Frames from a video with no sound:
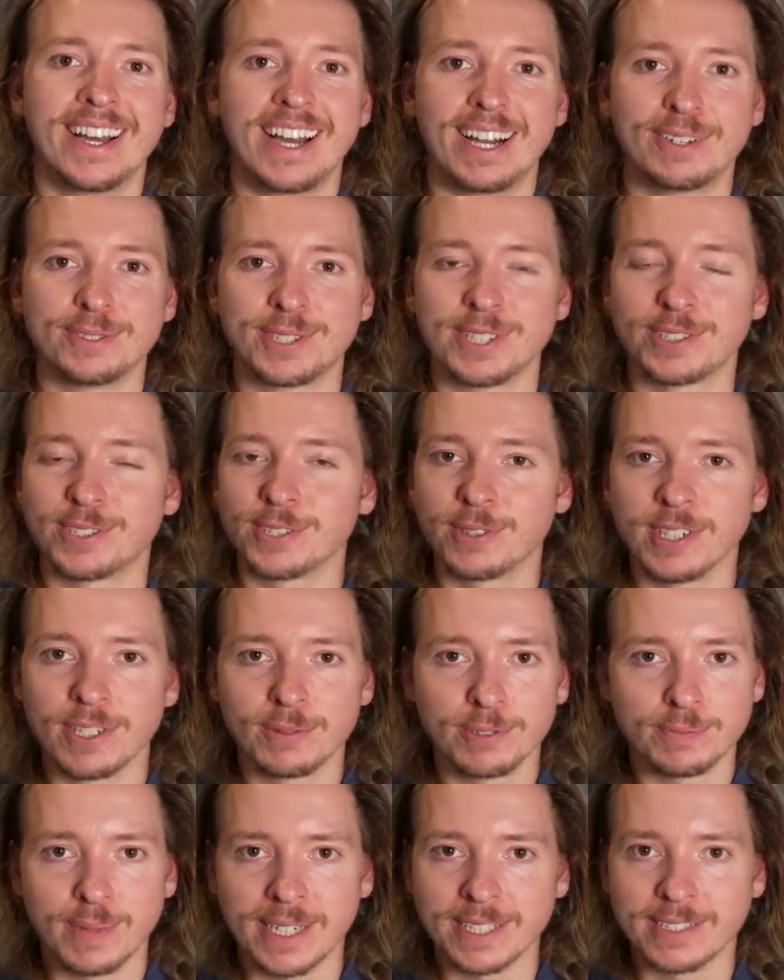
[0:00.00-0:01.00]
I was
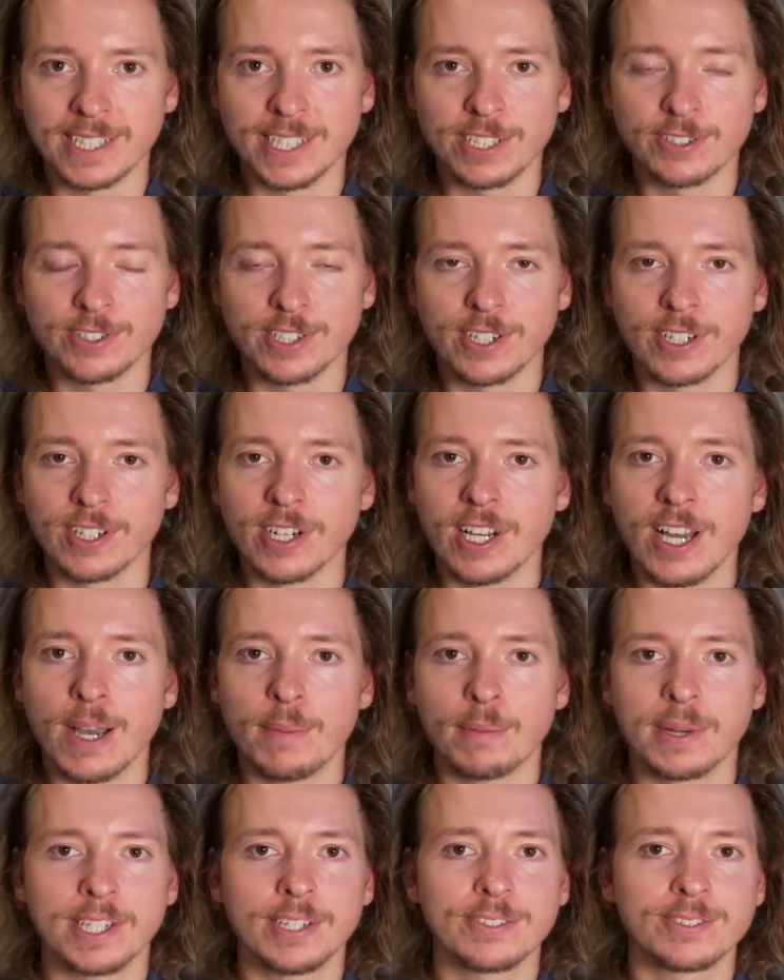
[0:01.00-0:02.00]
disagreeing with my teacher.
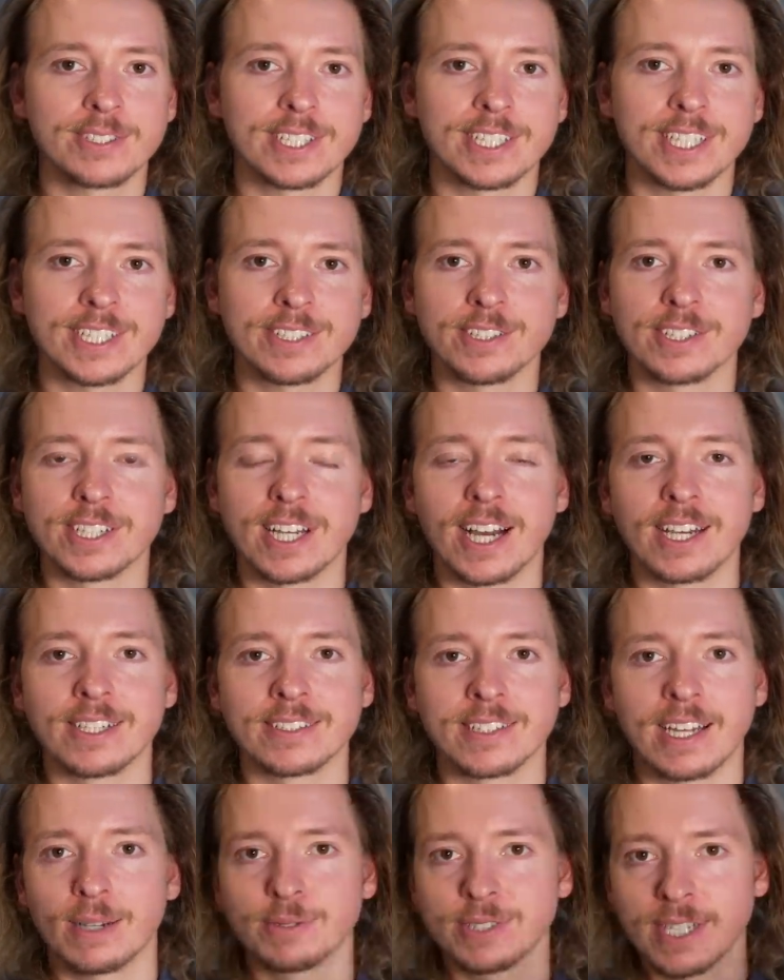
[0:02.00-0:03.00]
But here's the kicker,
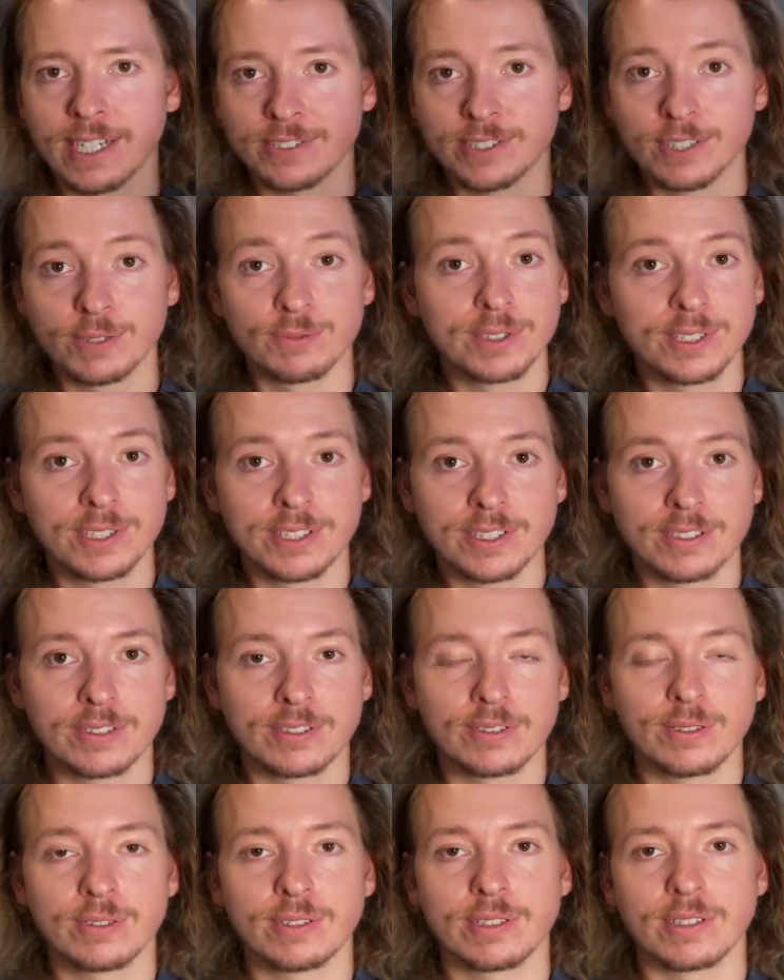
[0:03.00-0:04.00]
guys. I was actually a really good
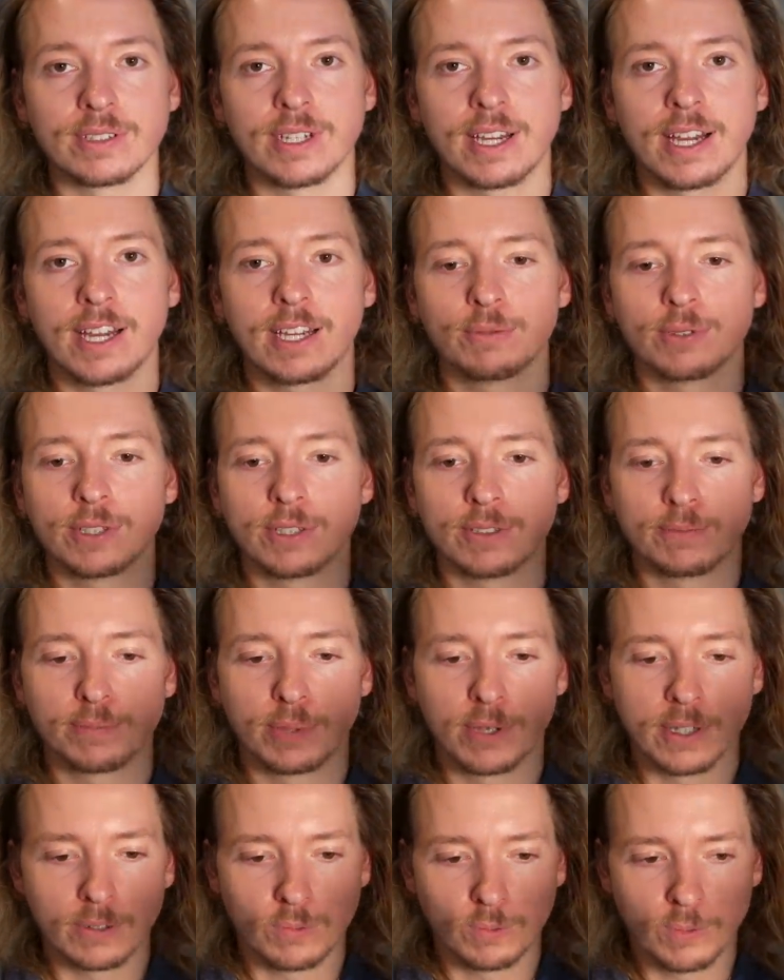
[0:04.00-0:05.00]
student. I would
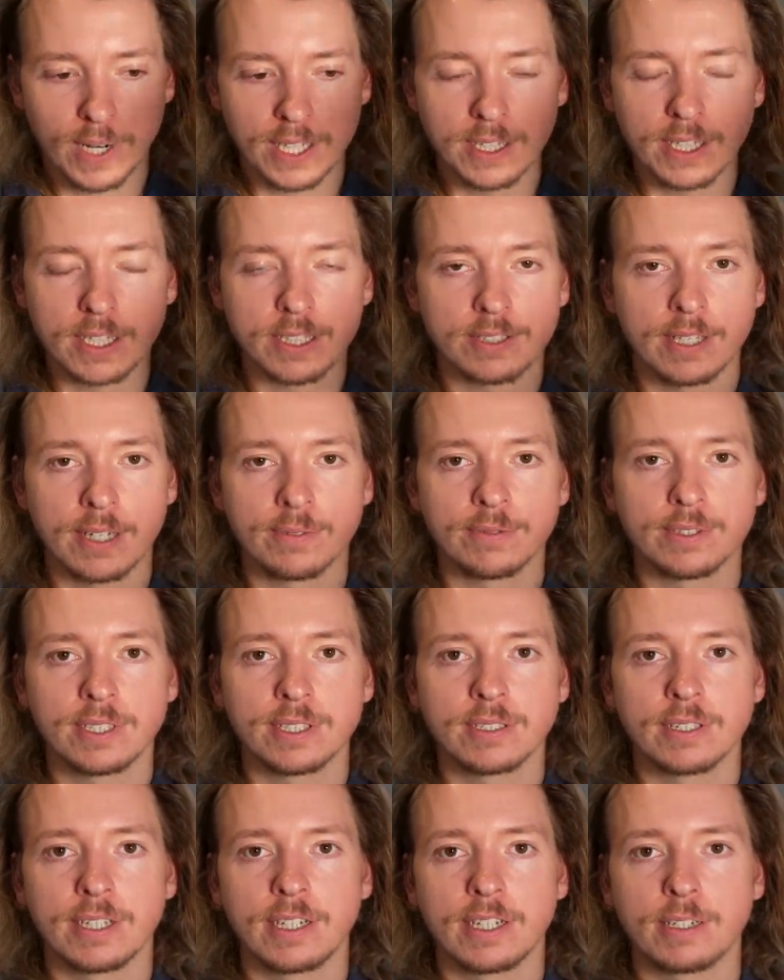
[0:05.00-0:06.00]
put way less effort
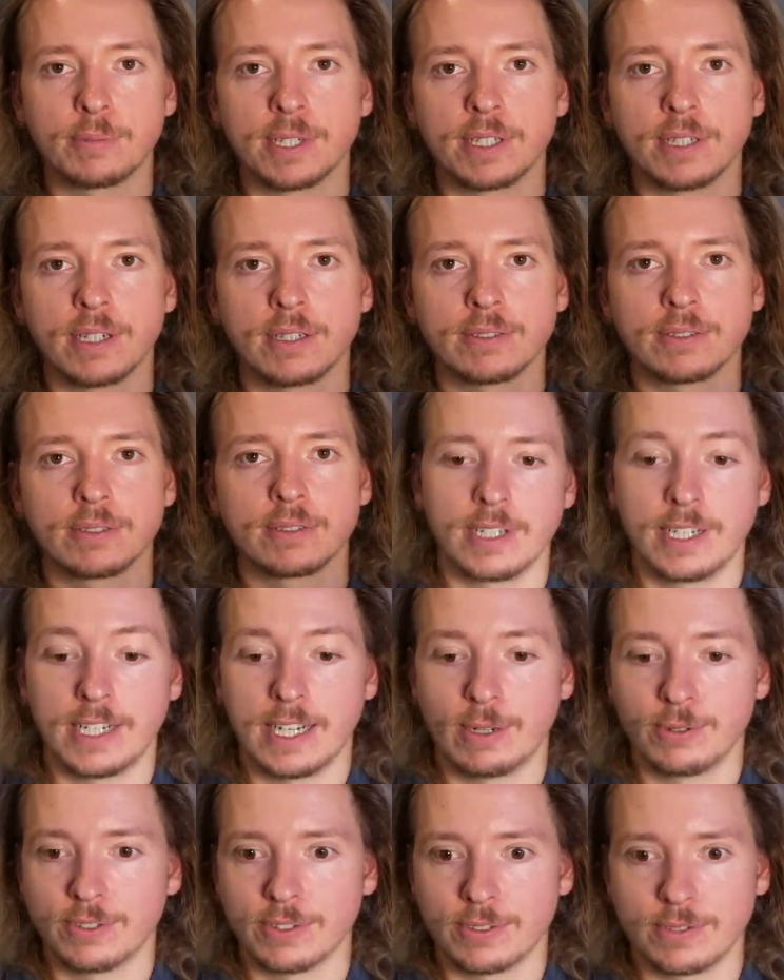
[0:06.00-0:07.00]
in than anybody else, and
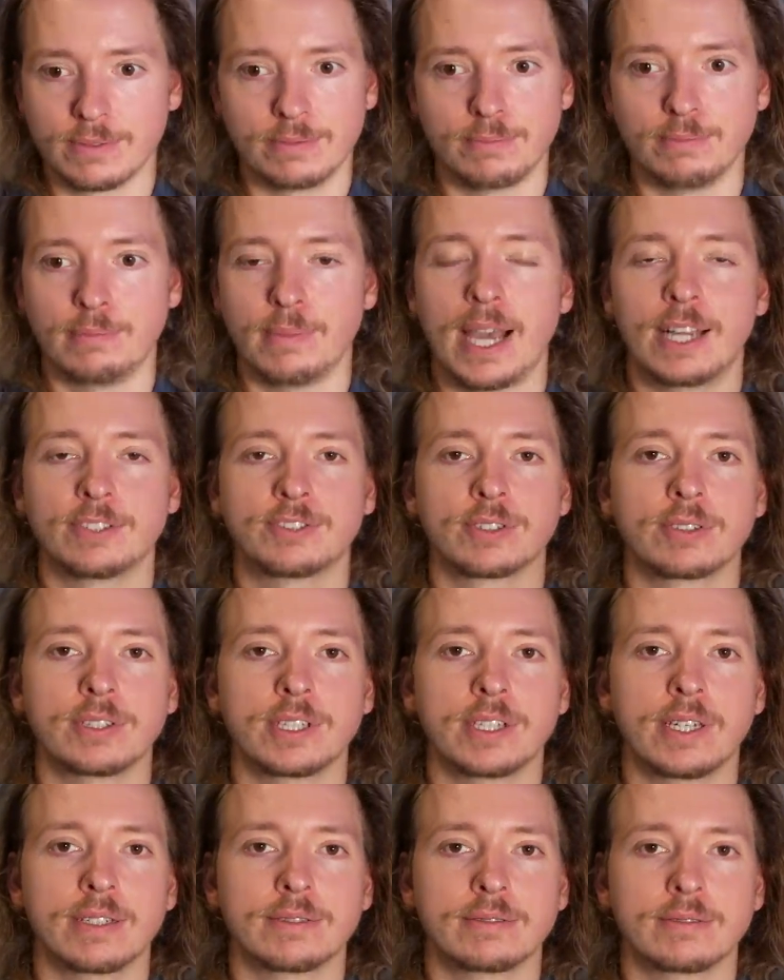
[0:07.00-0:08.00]
I would just
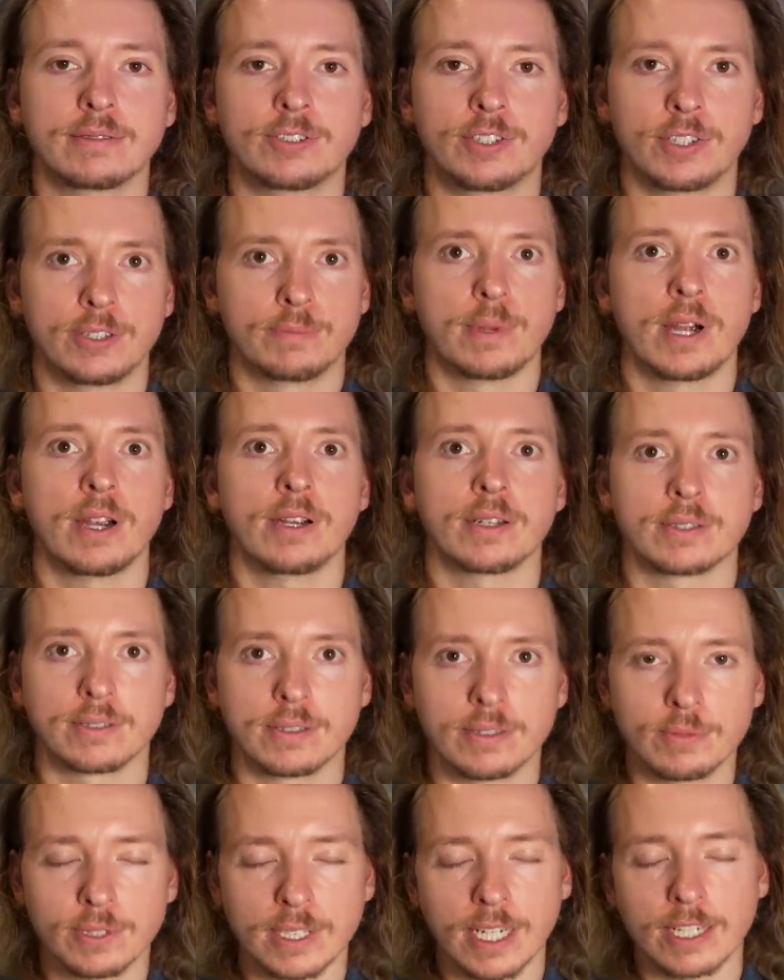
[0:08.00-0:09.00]
magically get good
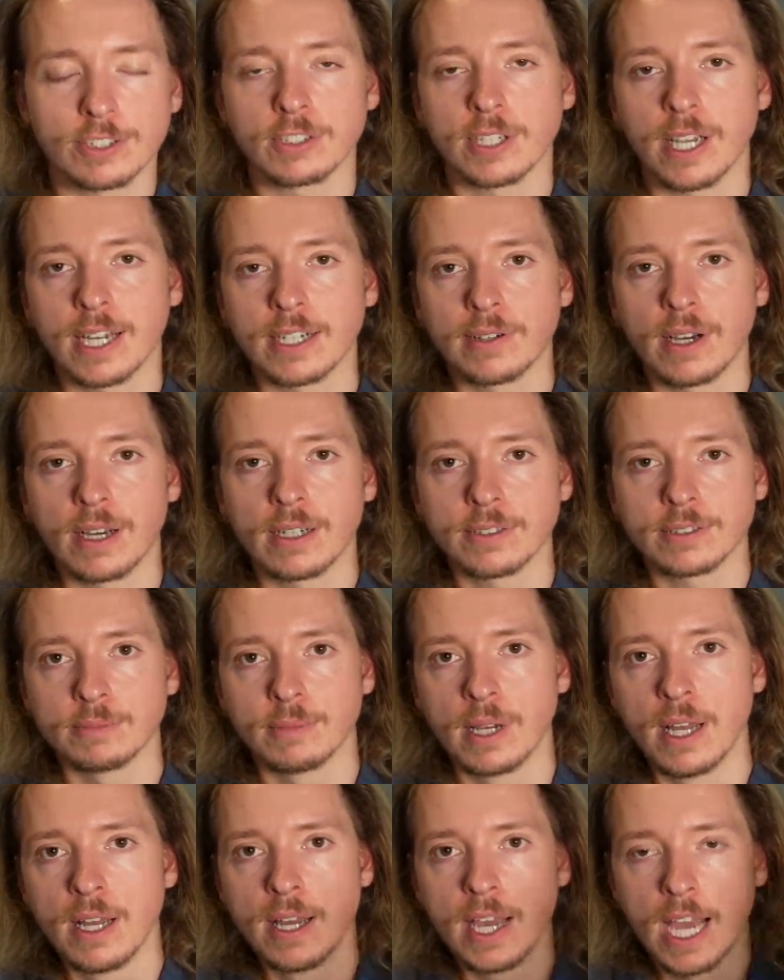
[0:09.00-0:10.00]
marks. It was actually kind of awesome.